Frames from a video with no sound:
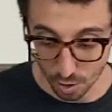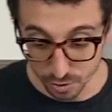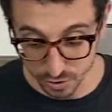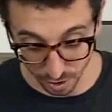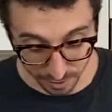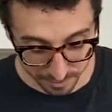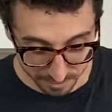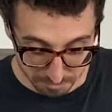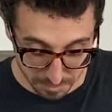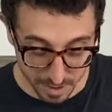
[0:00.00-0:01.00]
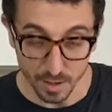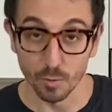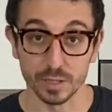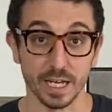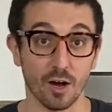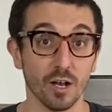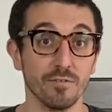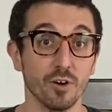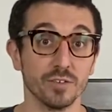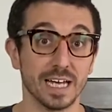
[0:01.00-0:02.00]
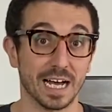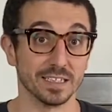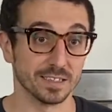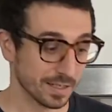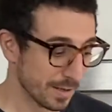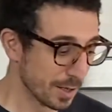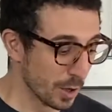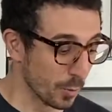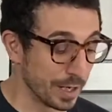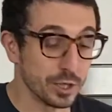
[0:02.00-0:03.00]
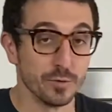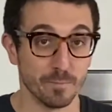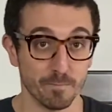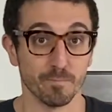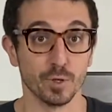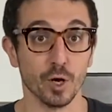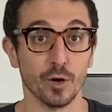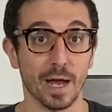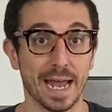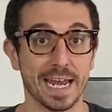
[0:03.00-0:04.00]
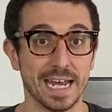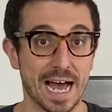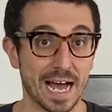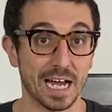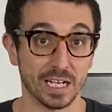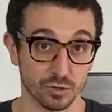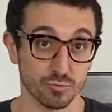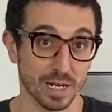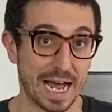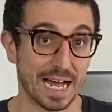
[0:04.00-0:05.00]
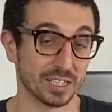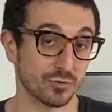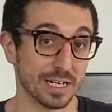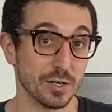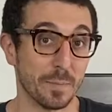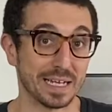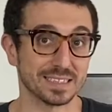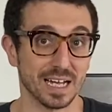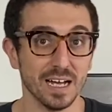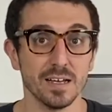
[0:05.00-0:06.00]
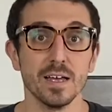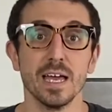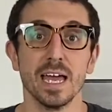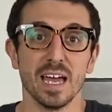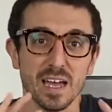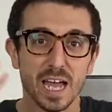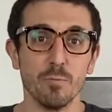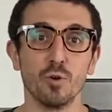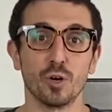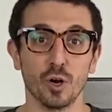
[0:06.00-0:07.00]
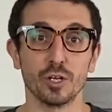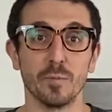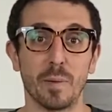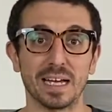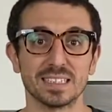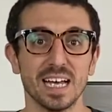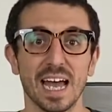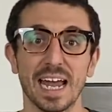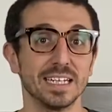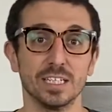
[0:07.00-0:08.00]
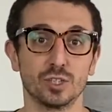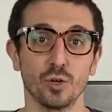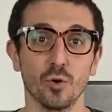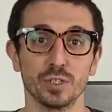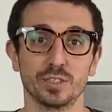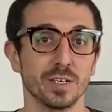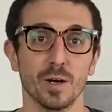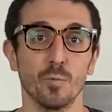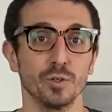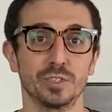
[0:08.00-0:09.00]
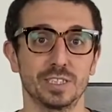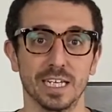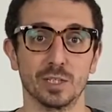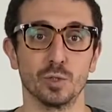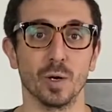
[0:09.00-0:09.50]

Also, what the olive oil does, when you go and strain your pasta, it will coat your pasta and the sauce won't stick to